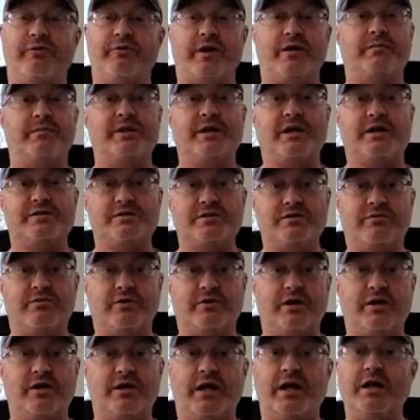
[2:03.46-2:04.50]
family S U
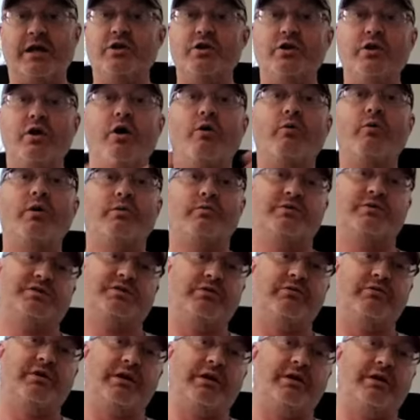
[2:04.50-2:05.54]
V, and no one was
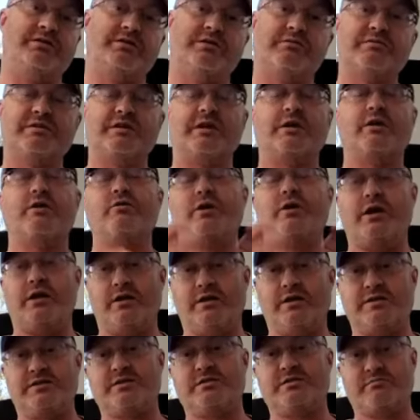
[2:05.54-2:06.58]
doing it, so it's like, okay, mm-hmm.
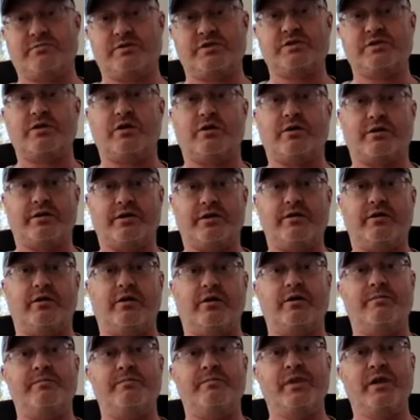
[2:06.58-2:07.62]
let's start
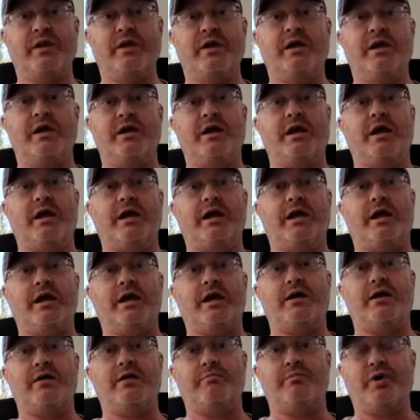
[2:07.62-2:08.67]
here.
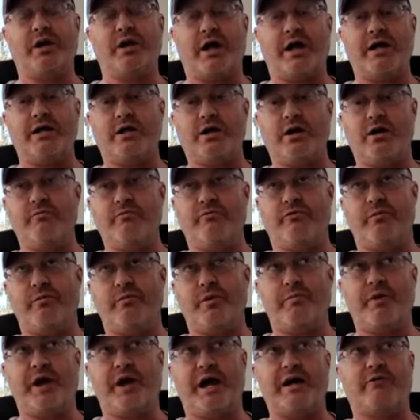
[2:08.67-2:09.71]
And, but I come from
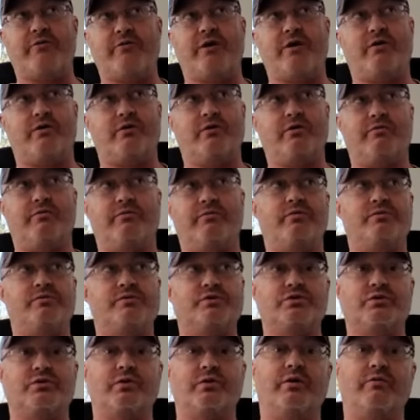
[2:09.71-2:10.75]
a background of
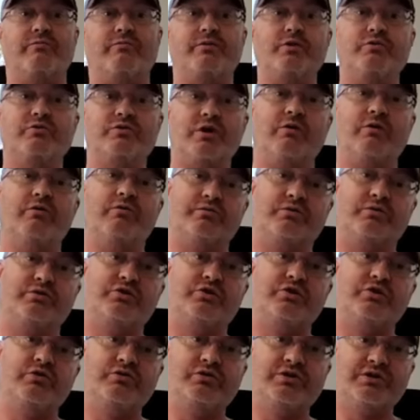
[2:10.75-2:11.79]
sort of, you don't
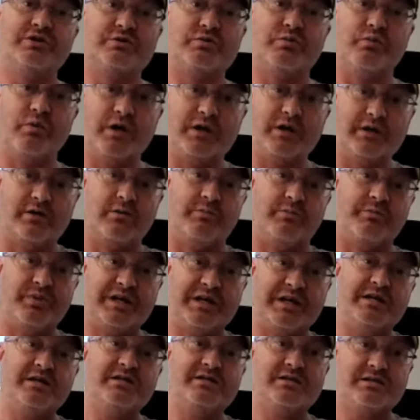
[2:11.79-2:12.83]
do just one little
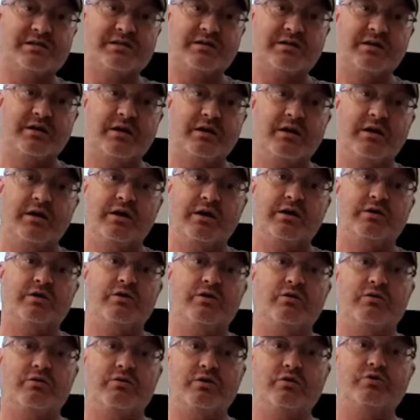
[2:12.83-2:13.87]
piece. You,
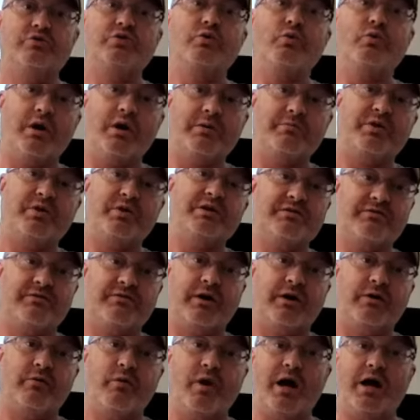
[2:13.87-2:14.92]
you do one piece
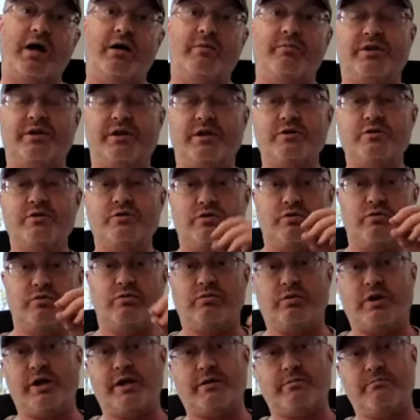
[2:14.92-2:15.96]
very well, but then you do
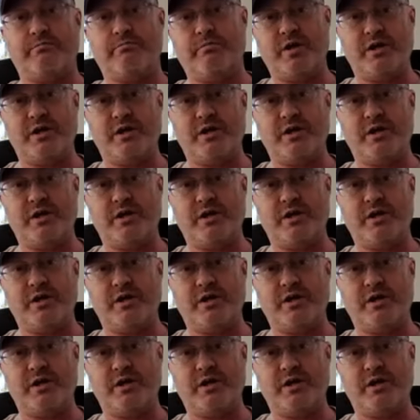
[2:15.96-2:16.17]
like